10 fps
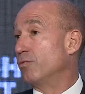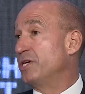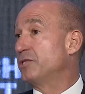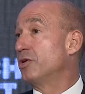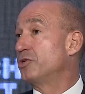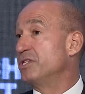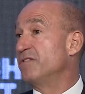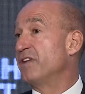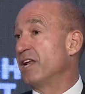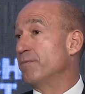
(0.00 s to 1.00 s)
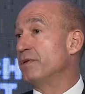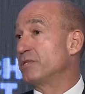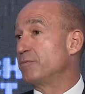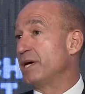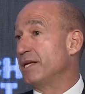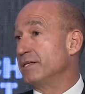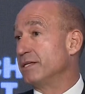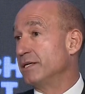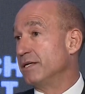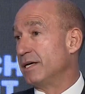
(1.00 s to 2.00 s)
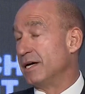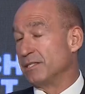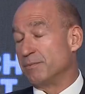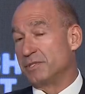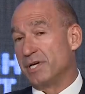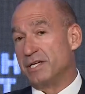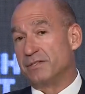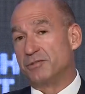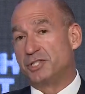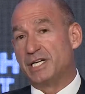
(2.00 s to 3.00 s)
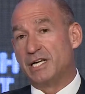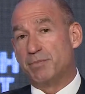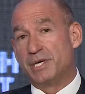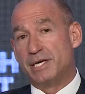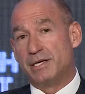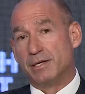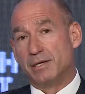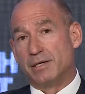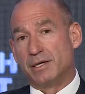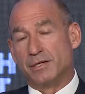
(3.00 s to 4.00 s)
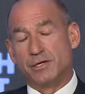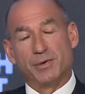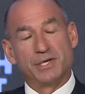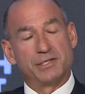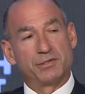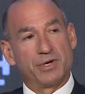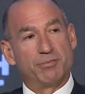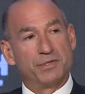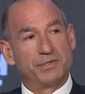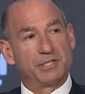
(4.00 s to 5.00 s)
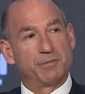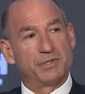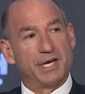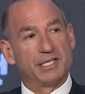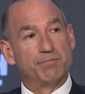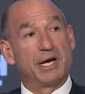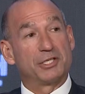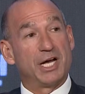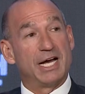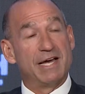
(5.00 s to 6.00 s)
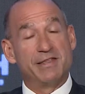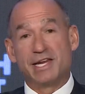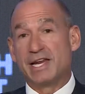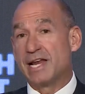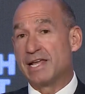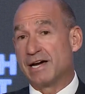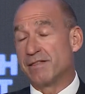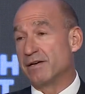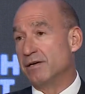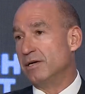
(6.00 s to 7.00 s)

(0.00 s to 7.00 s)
research and development spend as a percentage of GDP, in the US it's 3.6%, it's much higher than in any other